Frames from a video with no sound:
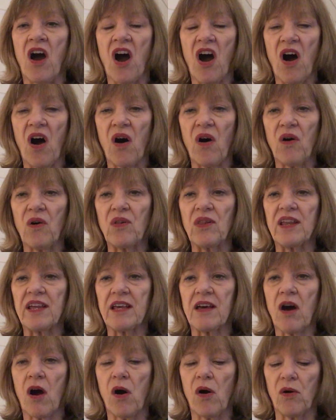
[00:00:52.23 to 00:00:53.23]
"Holy,
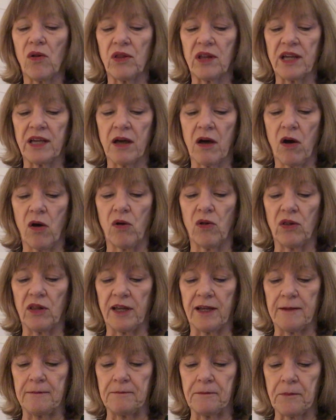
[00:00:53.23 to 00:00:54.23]
Holy,
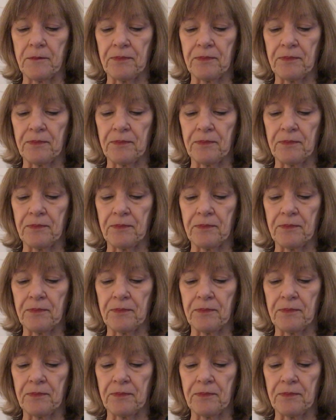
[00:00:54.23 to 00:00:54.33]
Holy."